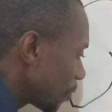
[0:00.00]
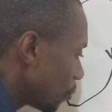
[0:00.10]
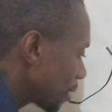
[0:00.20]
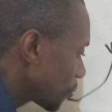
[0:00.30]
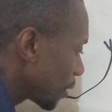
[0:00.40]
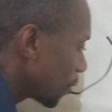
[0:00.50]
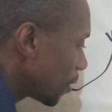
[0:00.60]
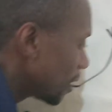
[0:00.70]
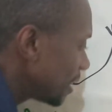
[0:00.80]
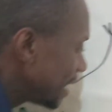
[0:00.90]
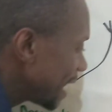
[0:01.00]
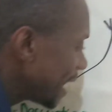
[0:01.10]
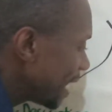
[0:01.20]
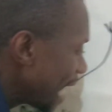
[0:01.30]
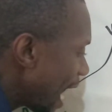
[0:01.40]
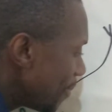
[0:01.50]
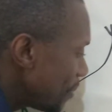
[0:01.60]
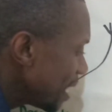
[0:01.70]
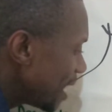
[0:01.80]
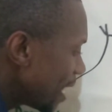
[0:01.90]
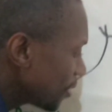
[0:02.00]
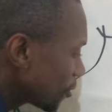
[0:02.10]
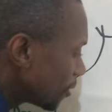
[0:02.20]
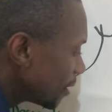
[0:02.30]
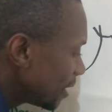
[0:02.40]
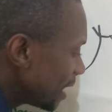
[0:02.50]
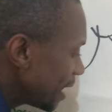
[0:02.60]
what we call deamination.